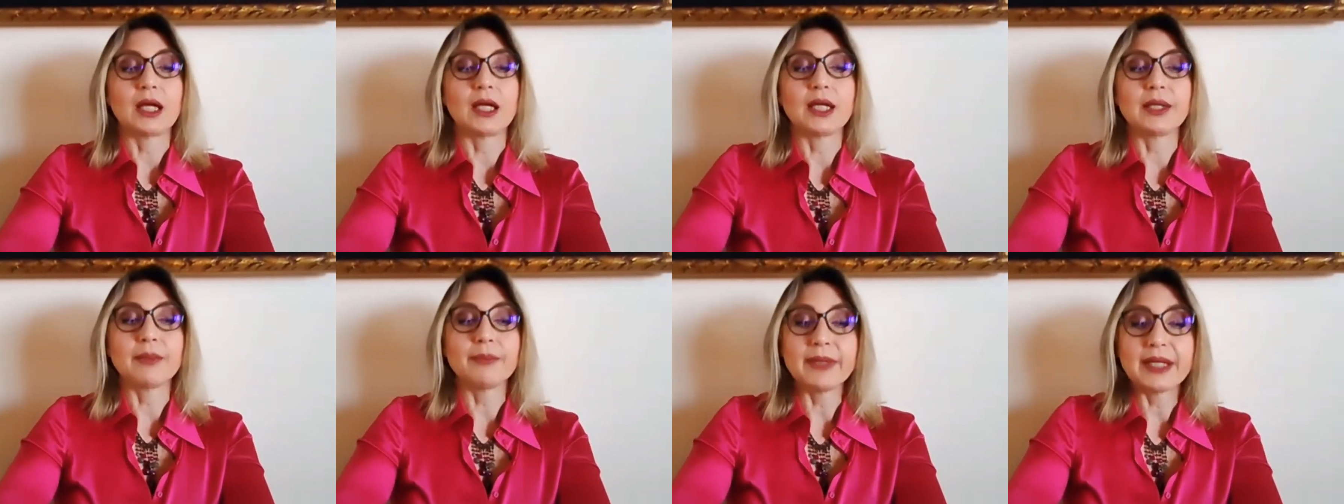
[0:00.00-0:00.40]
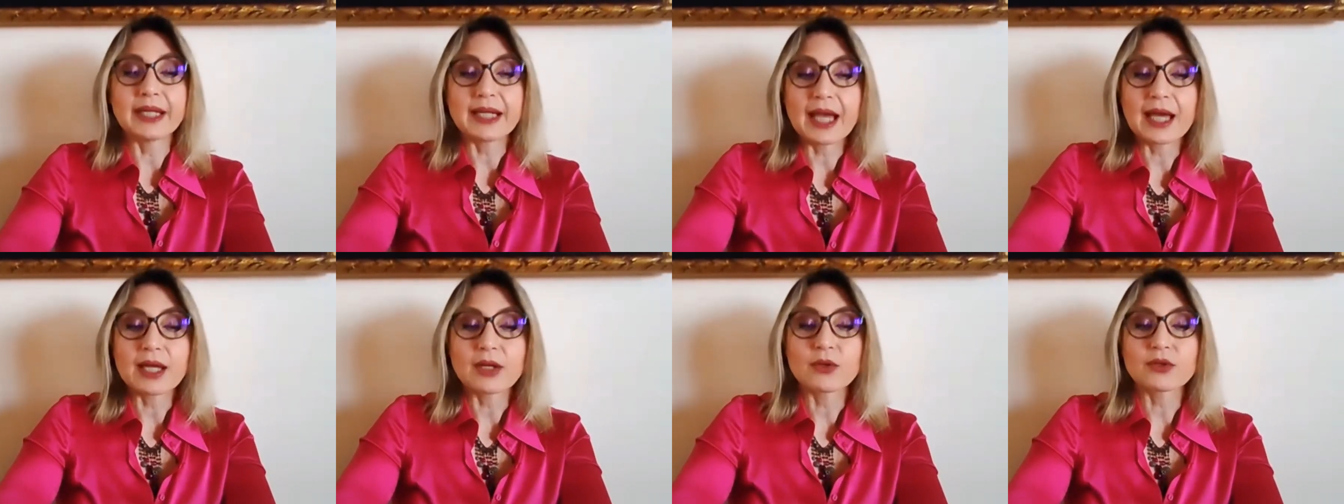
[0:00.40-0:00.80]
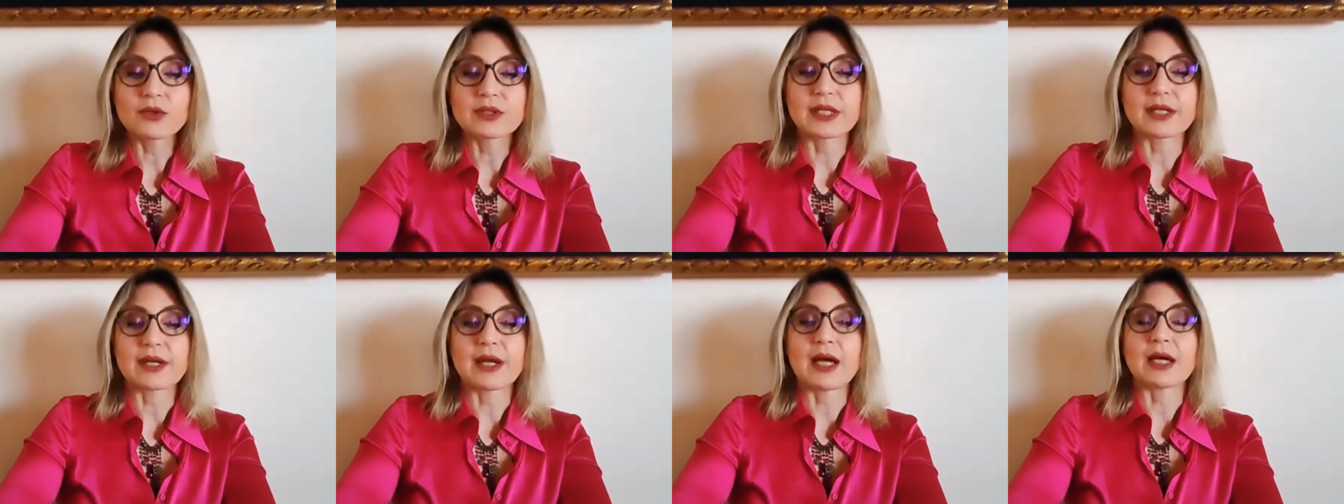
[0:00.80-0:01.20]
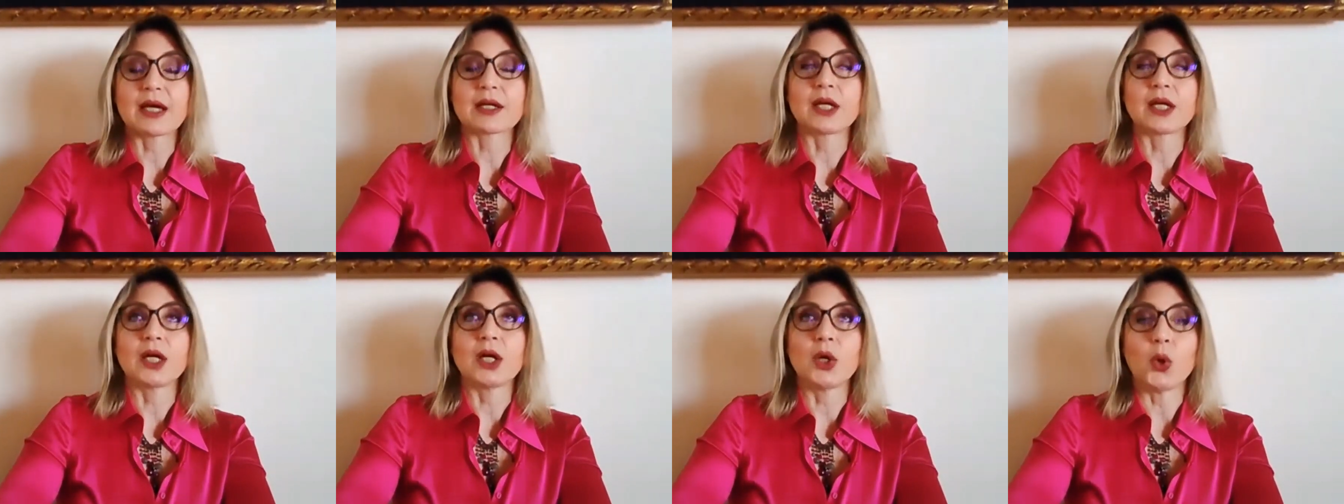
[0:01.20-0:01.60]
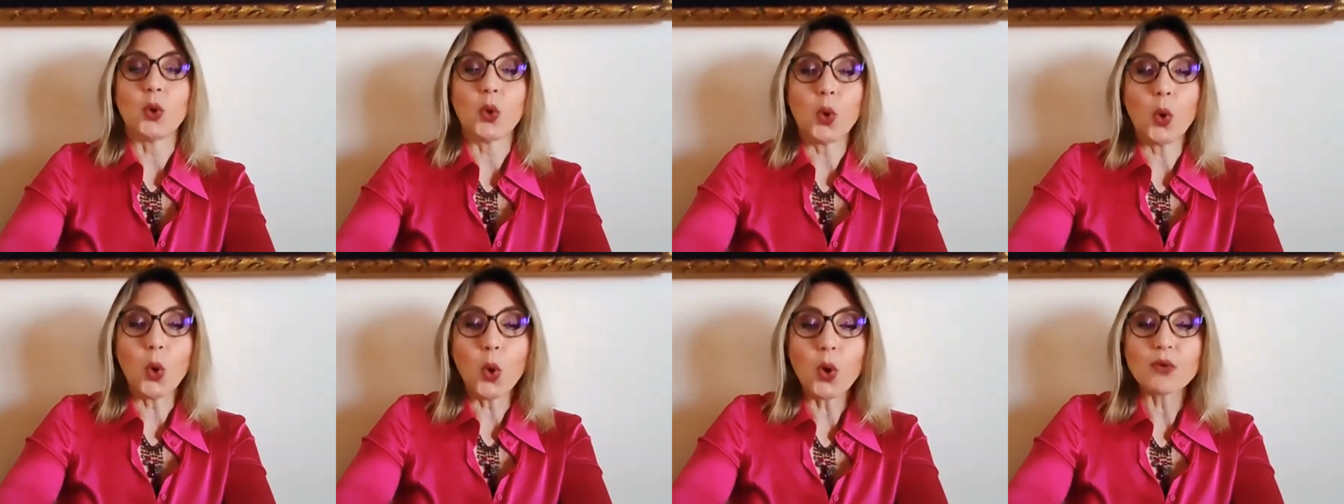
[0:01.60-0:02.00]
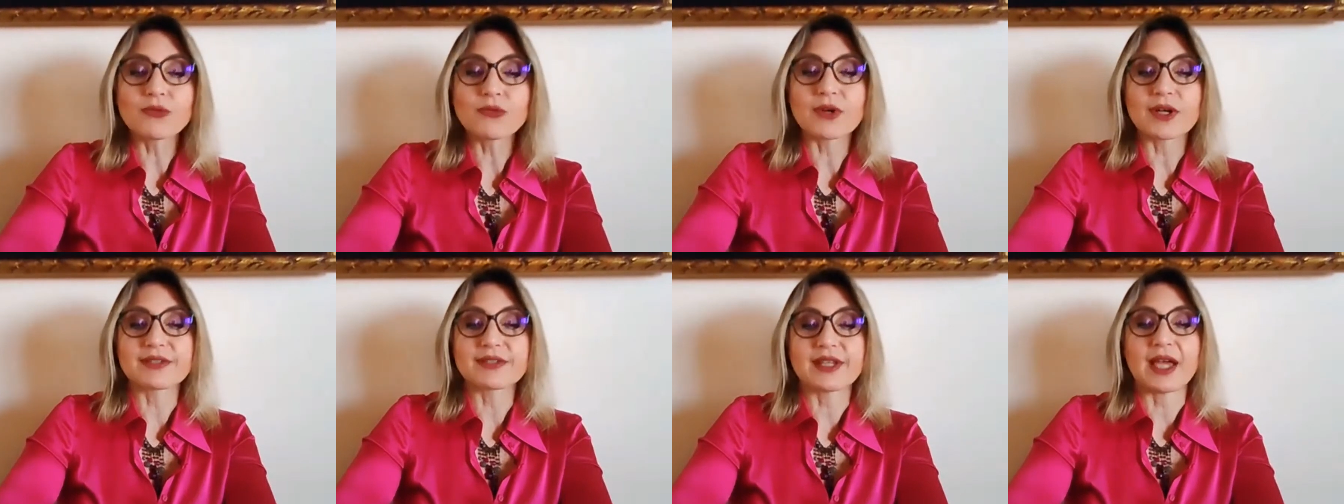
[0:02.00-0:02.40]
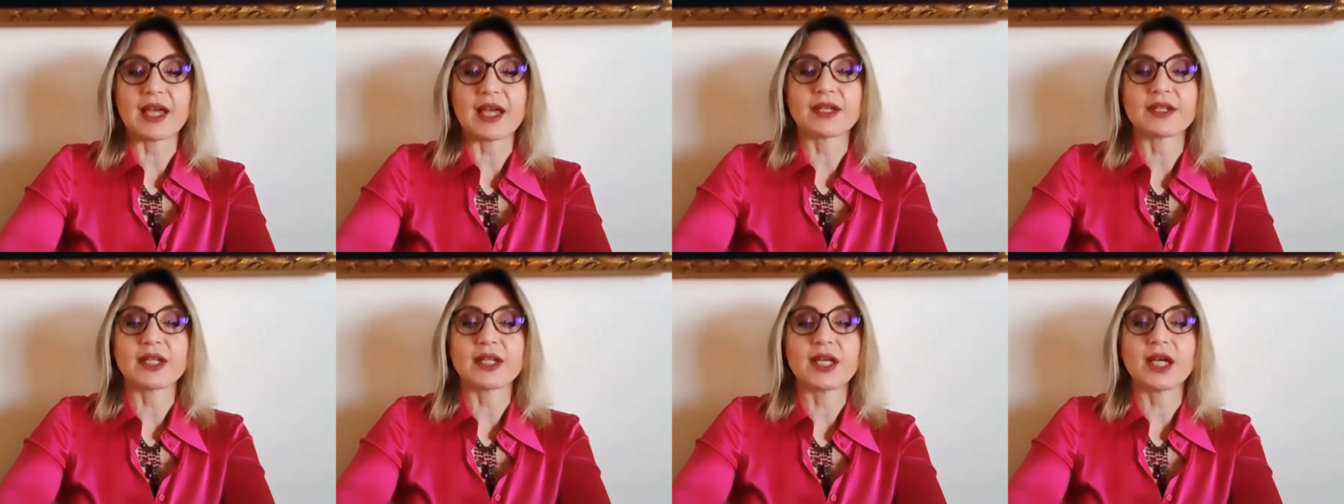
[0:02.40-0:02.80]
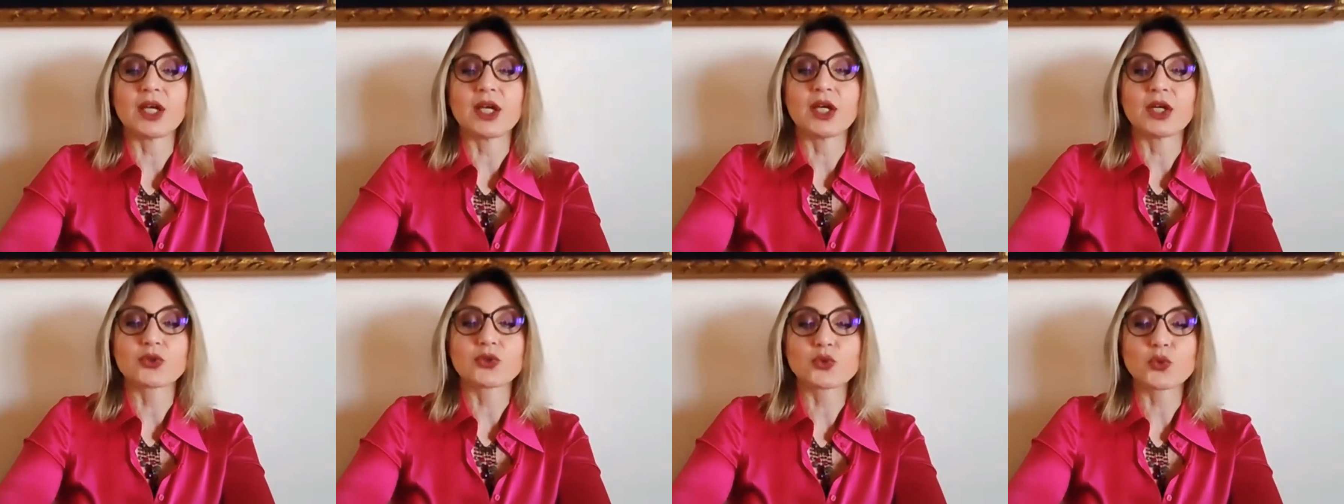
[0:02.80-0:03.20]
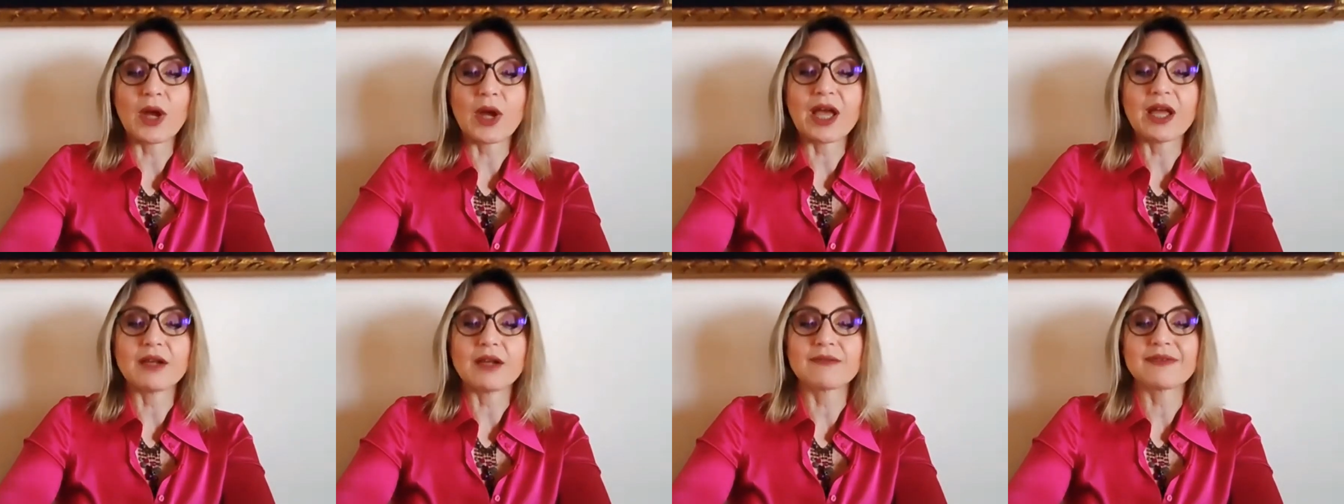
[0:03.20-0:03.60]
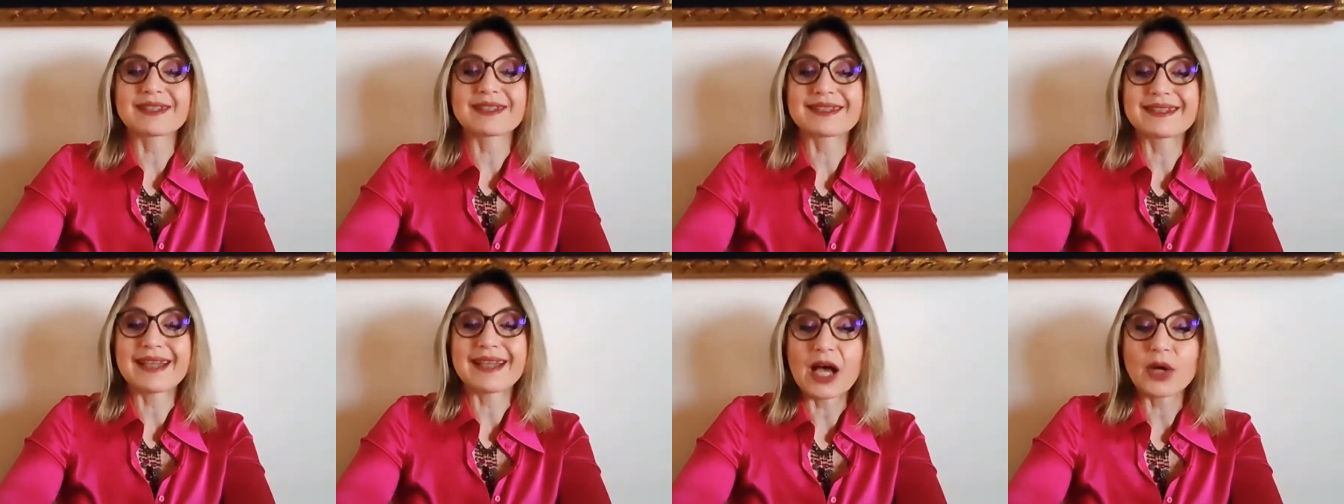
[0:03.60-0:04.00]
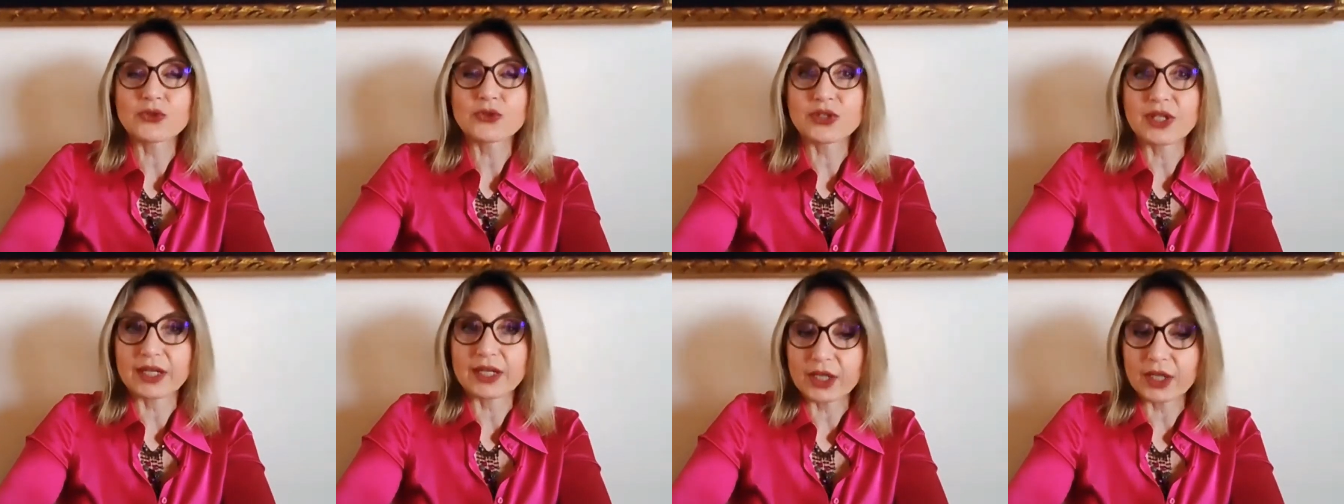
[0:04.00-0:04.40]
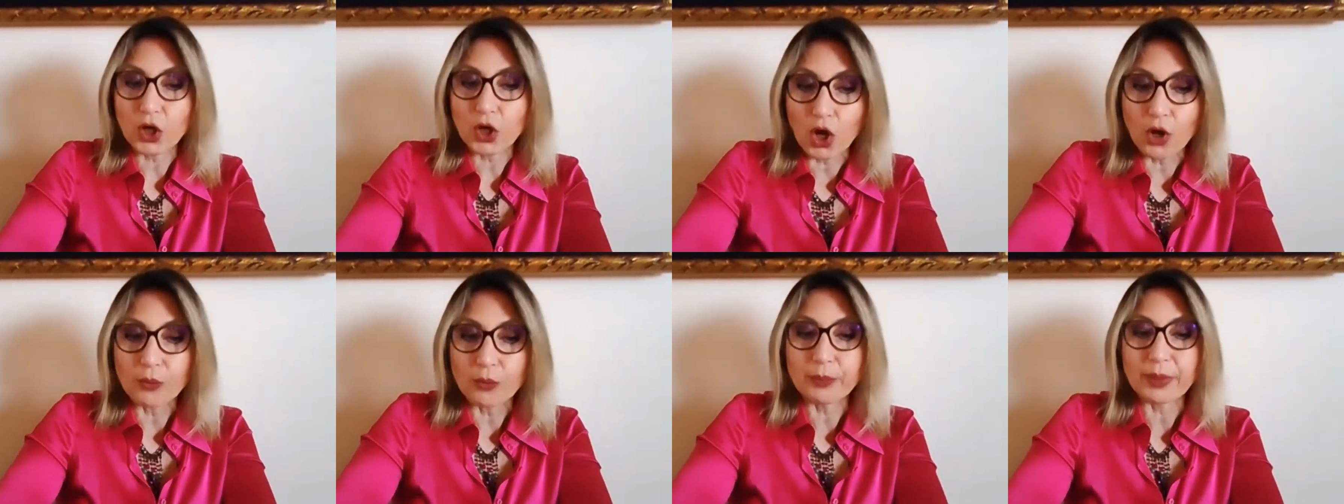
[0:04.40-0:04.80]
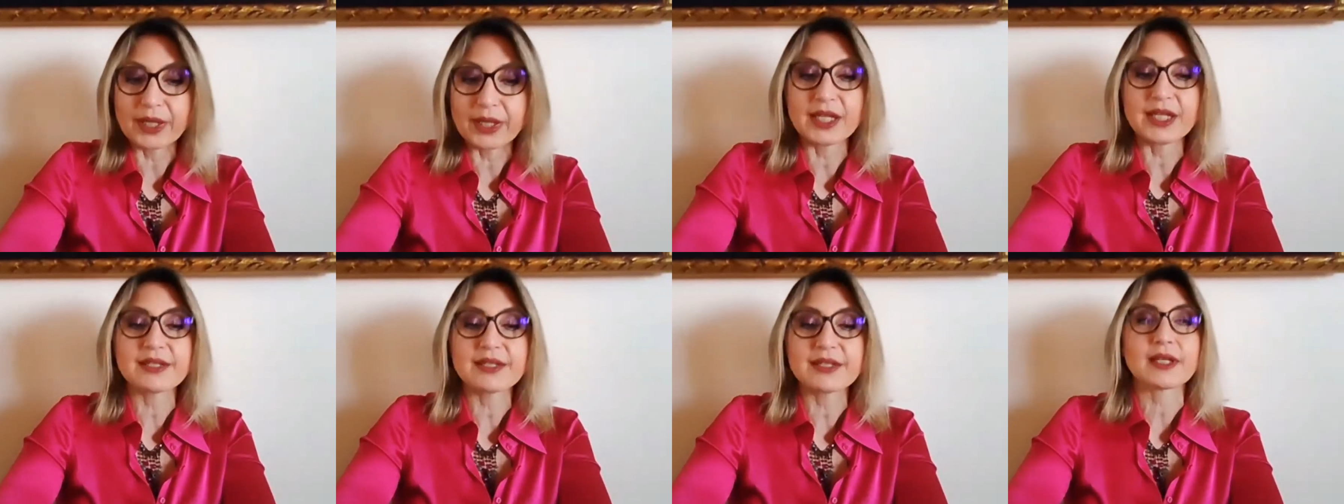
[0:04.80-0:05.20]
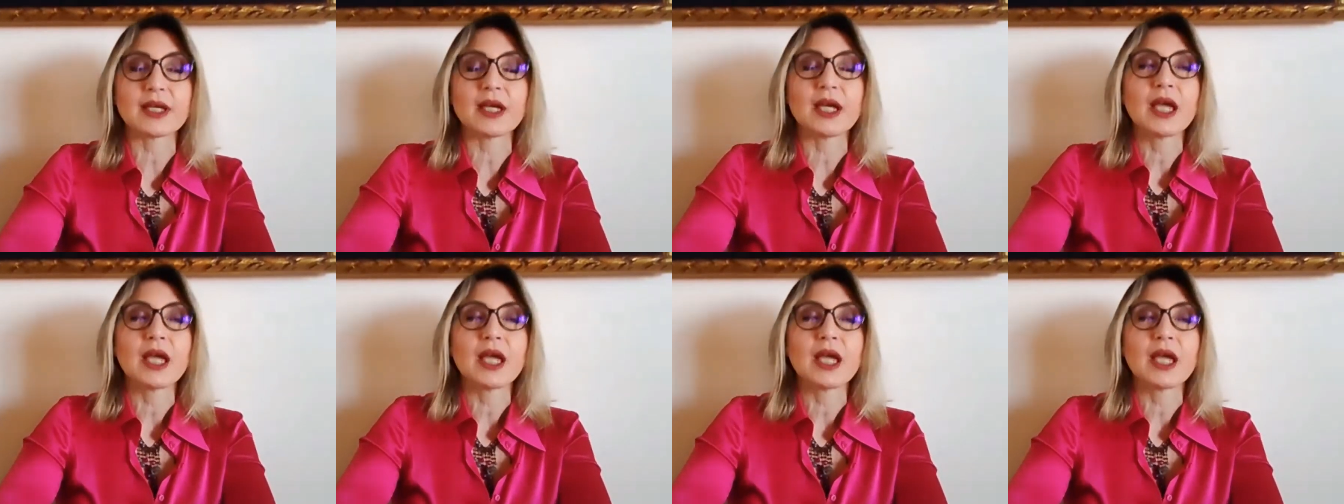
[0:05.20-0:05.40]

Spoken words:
In Milano, there are over than 12,000 companies,